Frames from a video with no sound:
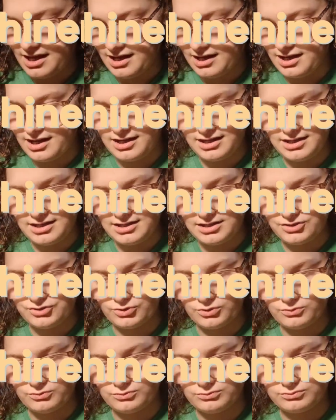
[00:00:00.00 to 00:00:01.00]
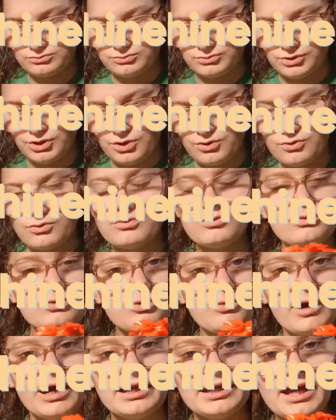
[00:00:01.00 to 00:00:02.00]
I don't know
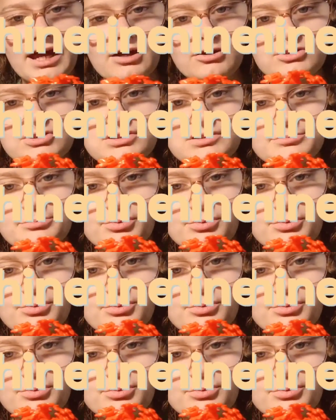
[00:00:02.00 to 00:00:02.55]
quite how to